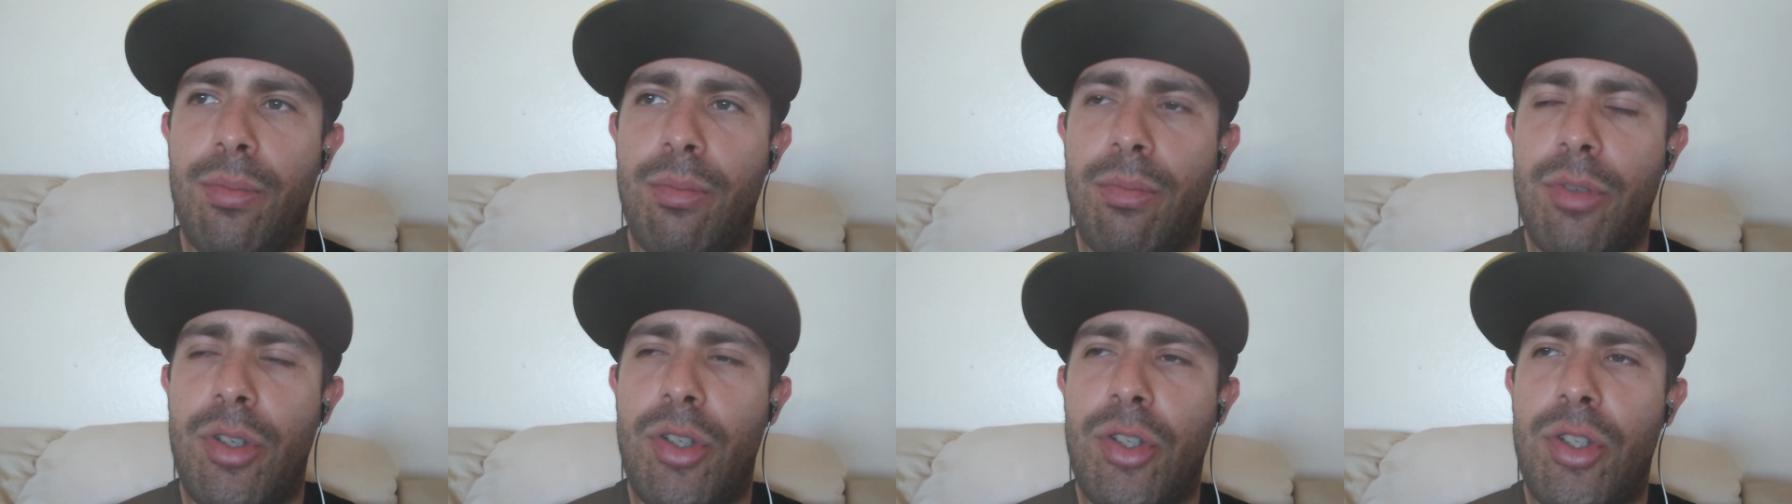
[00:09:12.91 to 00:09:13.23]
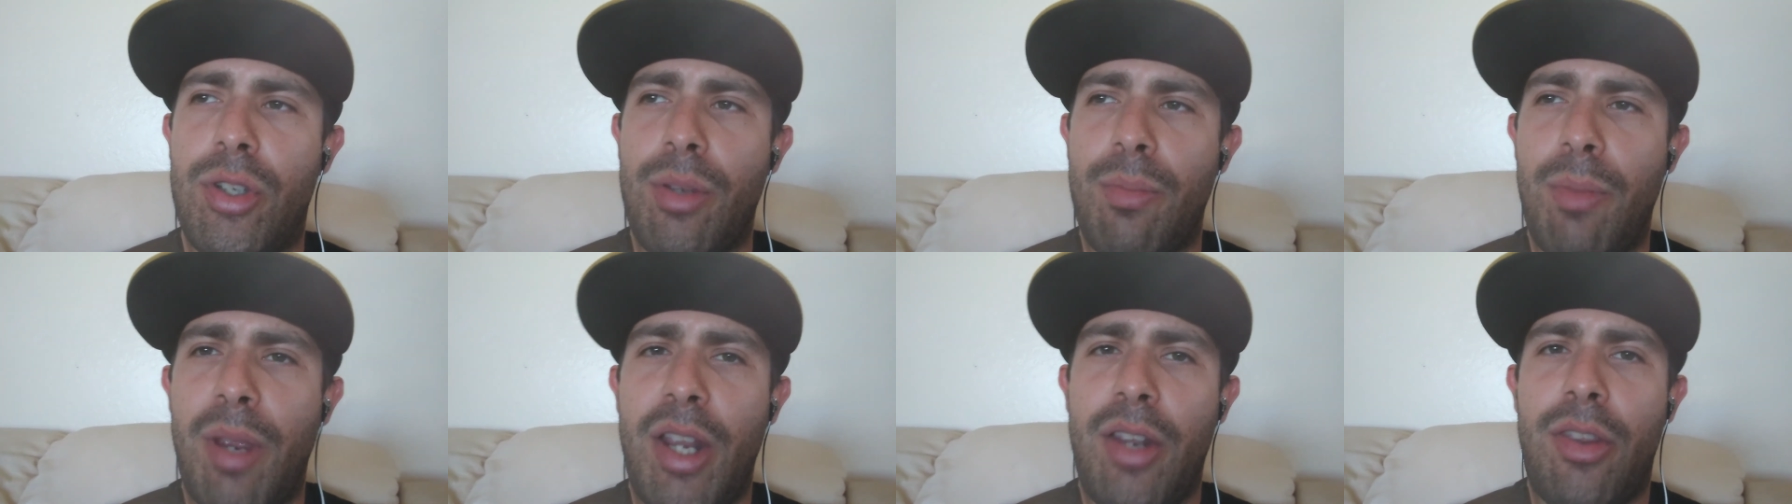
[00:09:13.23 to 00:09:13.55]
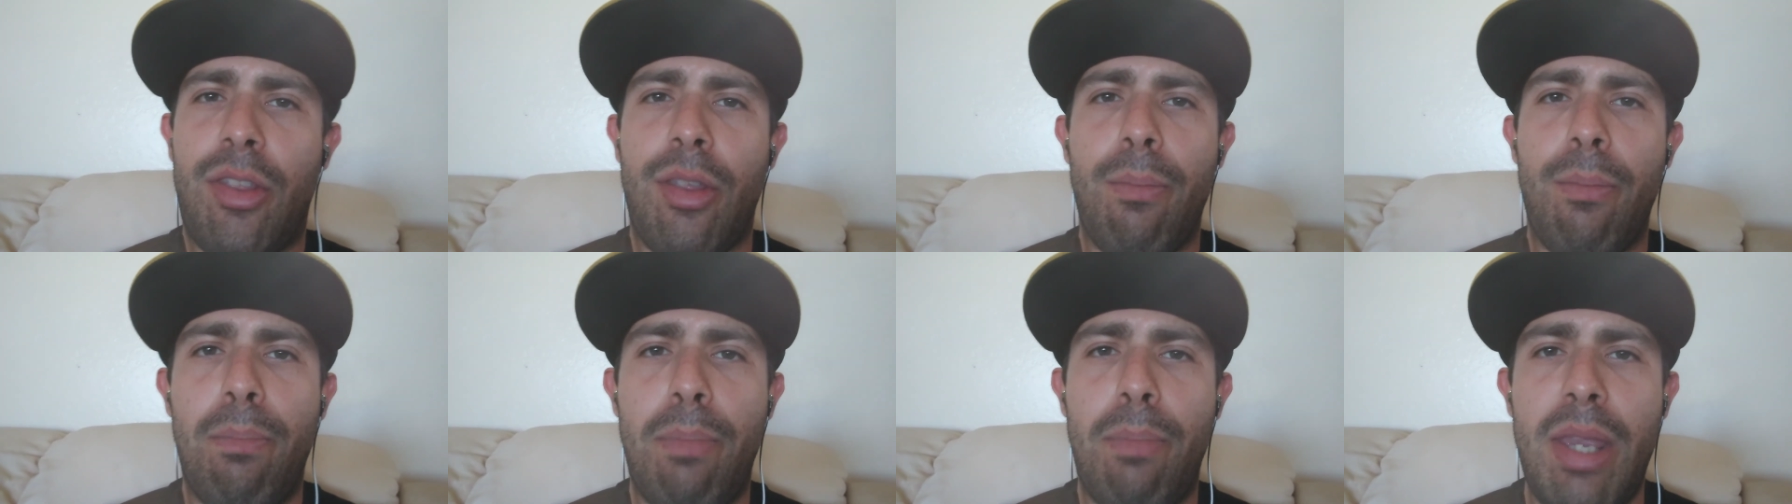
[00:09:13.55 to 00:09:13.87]
Samantha
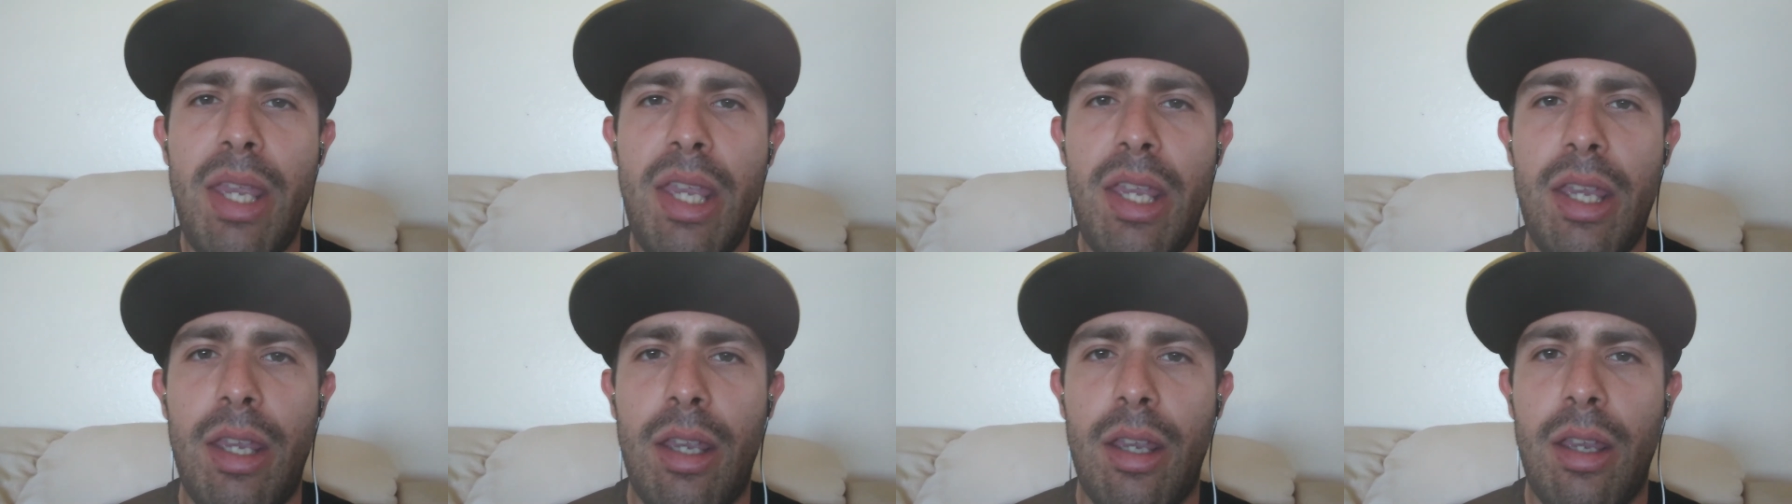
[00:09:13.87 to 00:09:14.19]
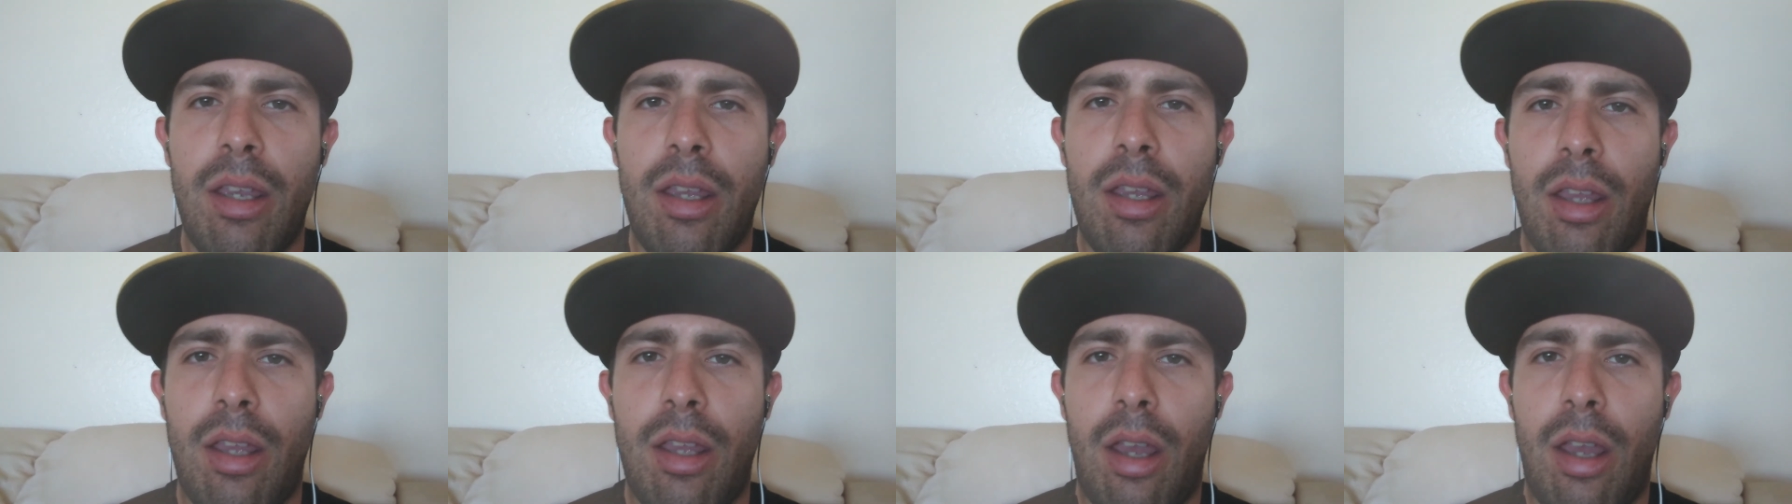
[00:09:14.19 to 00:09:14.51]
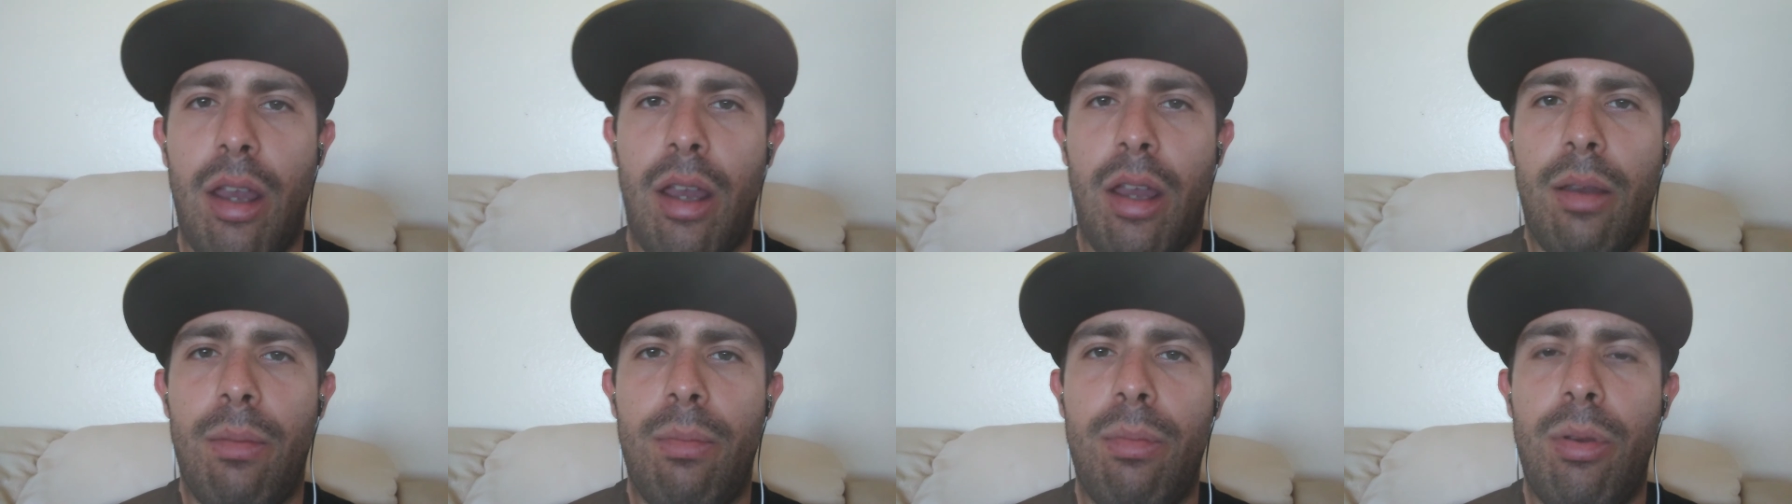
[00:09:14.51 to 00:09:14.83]
Bee,
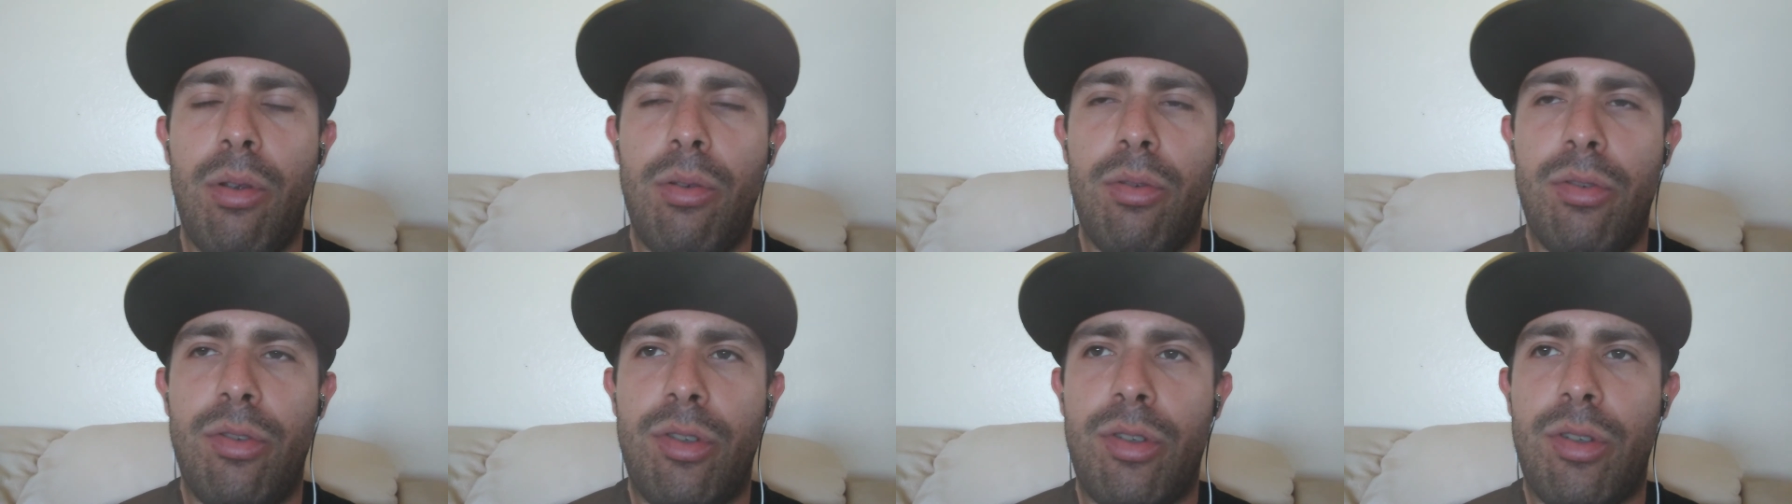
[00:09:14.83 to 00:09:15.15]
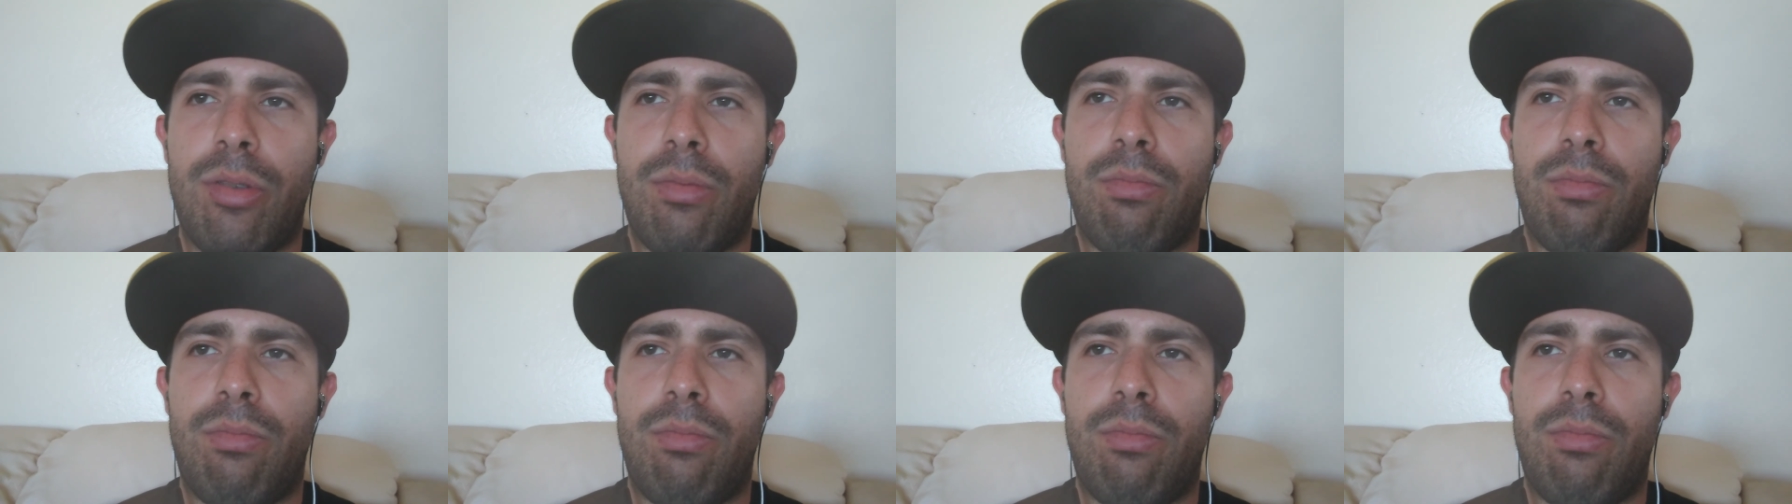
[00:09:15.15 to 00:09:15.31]
uh, who's